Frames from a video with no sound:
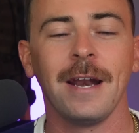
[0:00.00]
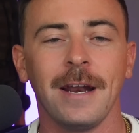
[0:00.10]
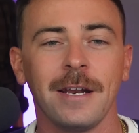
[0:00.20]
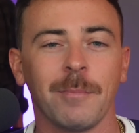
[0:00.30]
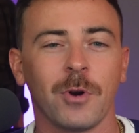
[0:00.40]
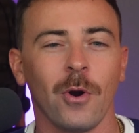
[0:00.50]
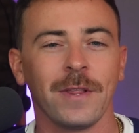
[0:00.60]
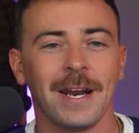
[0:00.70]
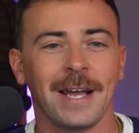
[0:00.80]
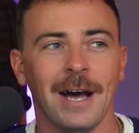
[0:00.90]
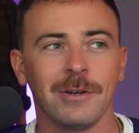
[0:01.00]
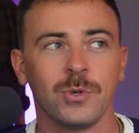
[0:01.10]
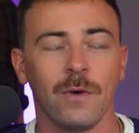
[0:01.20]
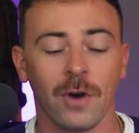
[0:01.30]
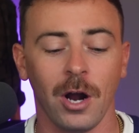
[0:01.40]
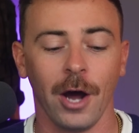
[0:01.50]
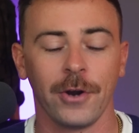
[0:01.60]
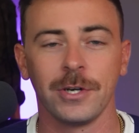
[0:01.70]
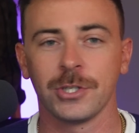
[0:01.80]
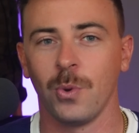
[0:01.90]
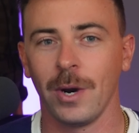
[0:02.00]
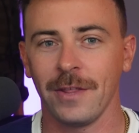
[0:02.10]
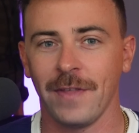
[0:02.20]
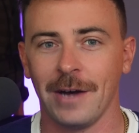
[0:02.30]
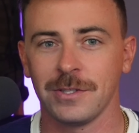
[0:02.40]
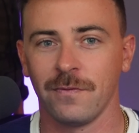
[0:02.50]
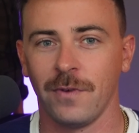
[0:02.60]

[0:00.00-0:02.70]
and ended up growing that account to over 120,000